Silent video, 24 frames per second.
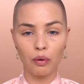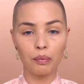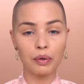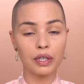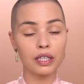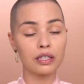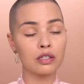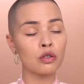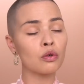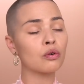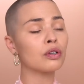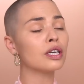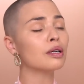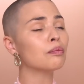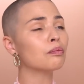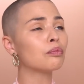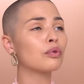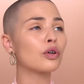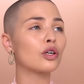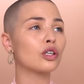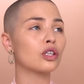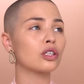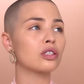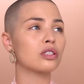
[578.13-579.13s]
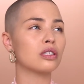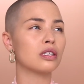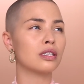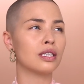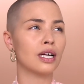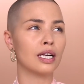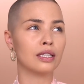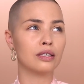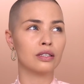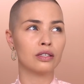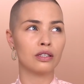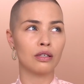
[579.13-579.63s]
because cream products
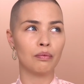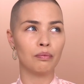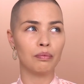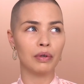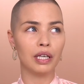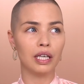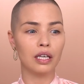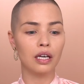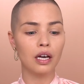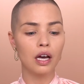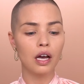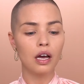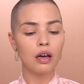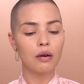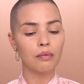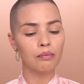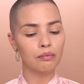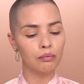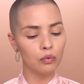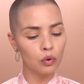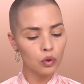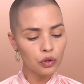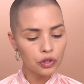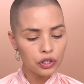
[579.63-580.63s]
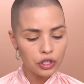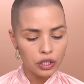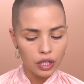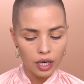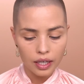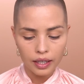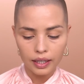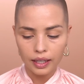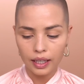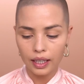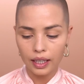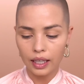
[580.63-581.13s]
tend to be more
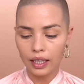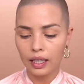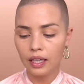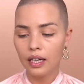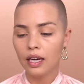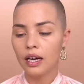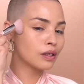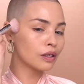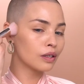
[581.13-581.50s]
shiny.